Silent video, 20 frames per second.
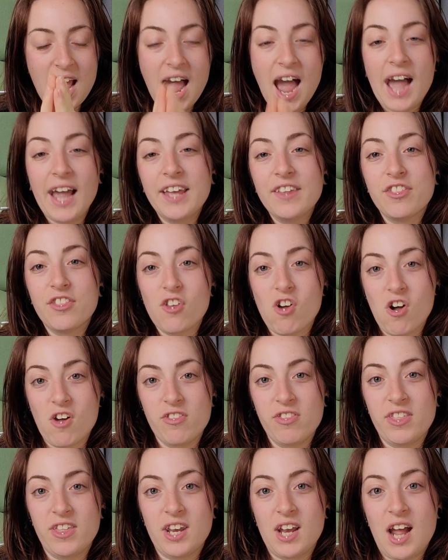I
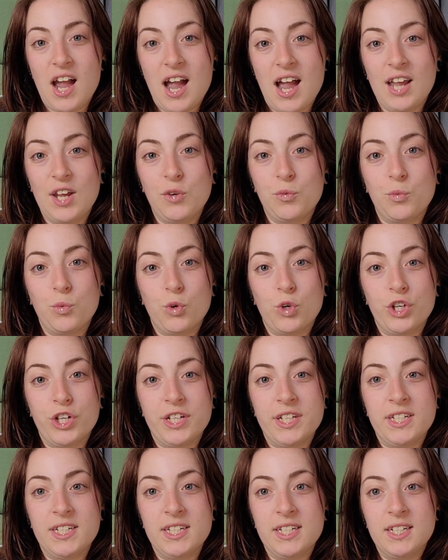thought that I
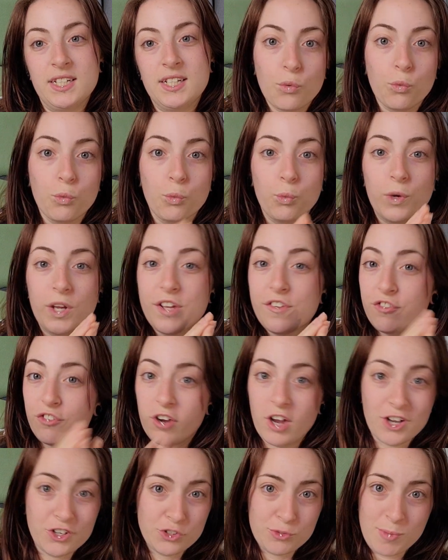would
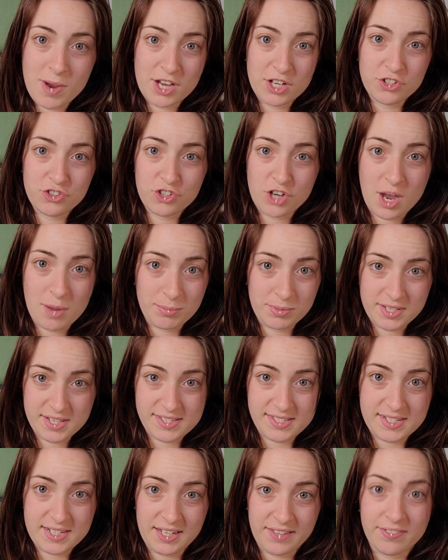refresh my shop
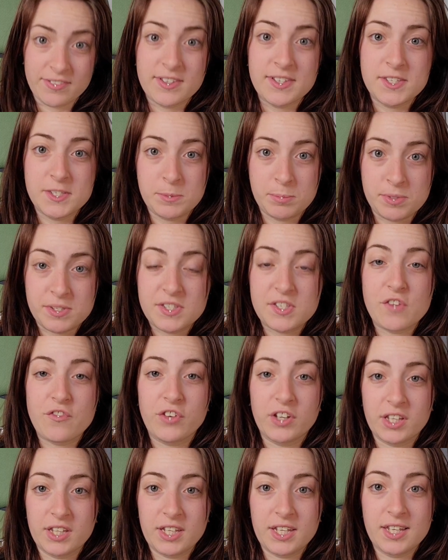listing,
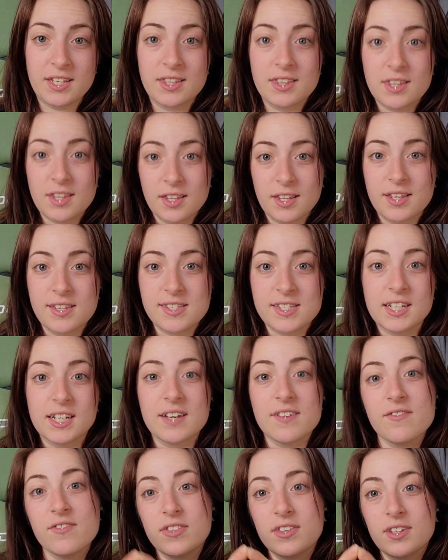specifically the
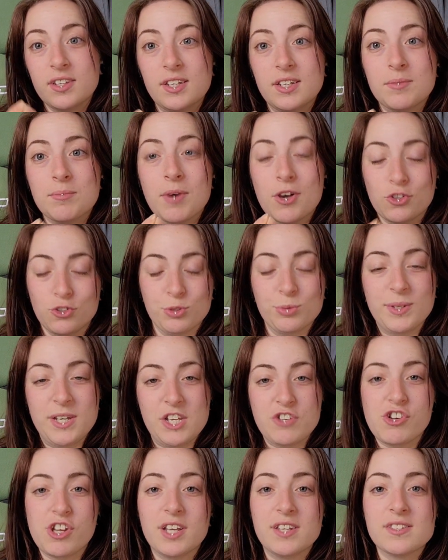listing of the mushroom
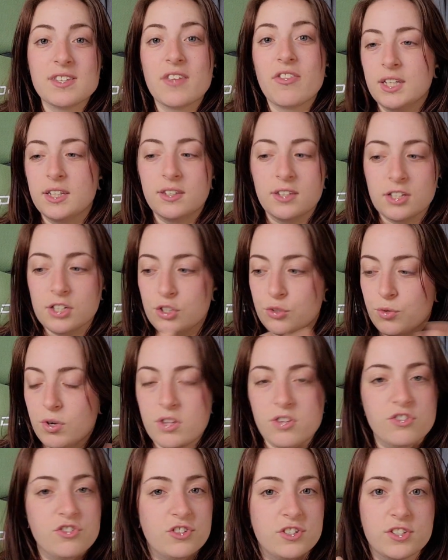keychains. I think the new
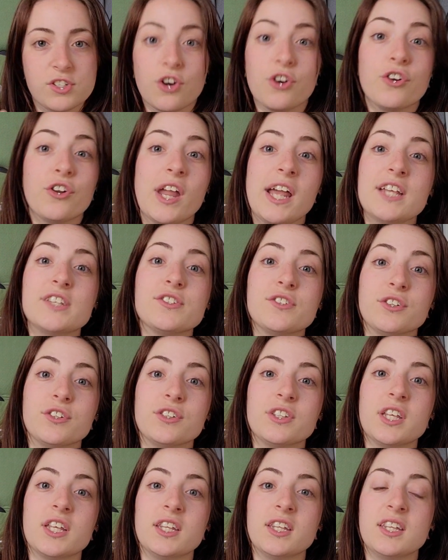ones just are nicer
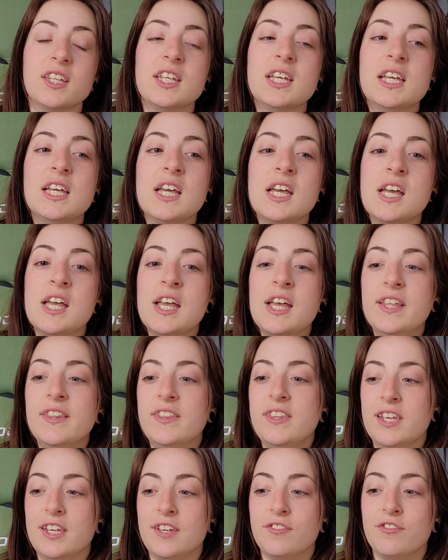than
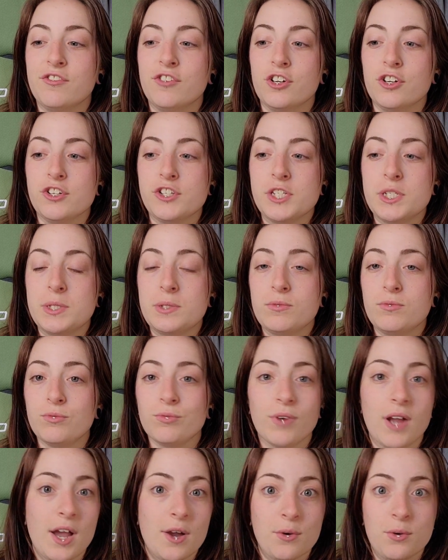the first
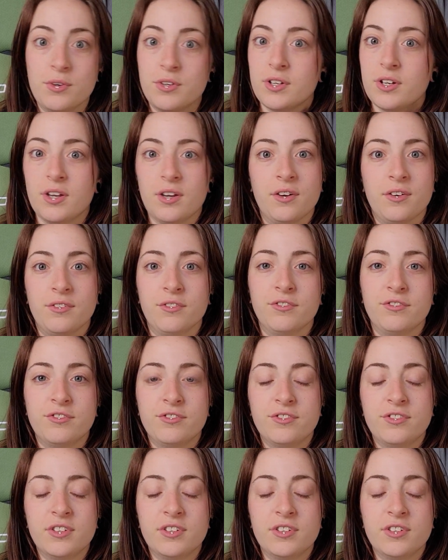round of